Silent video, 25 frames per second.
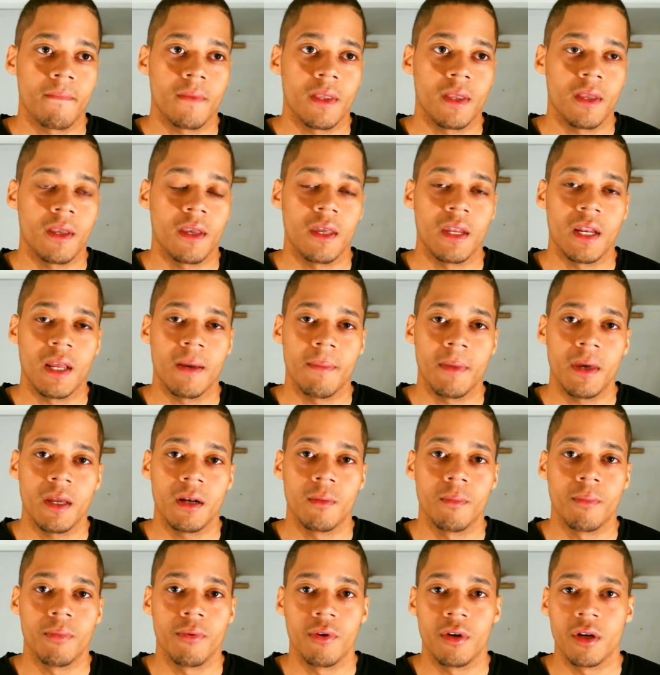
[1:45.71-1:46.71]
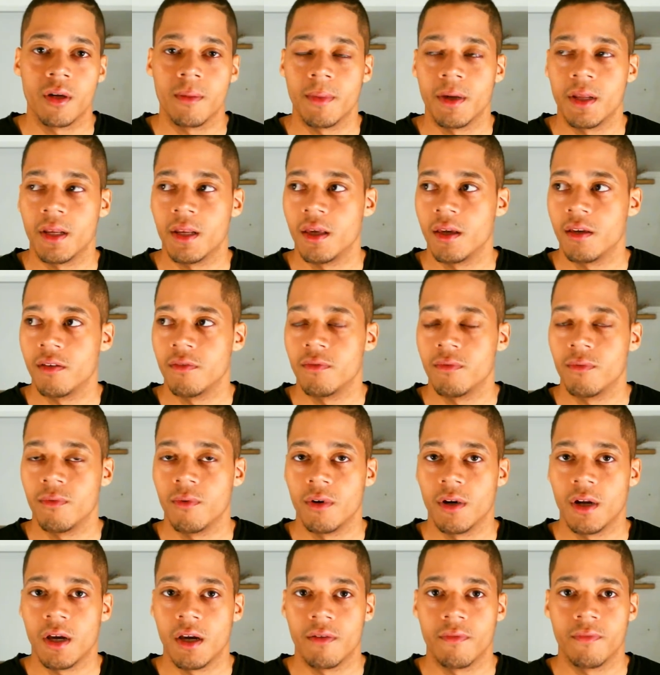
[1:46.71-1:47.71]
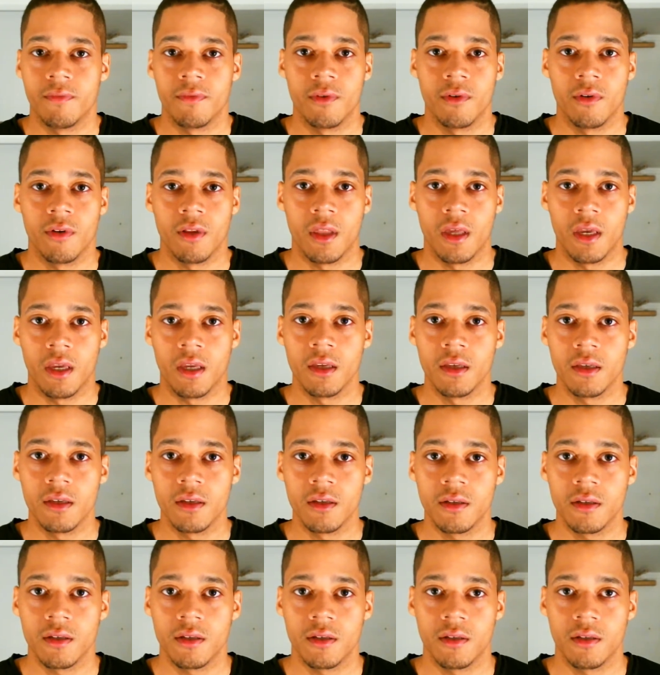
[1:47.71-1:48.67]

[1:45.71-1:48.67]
And I'm at a point in my life where I feel like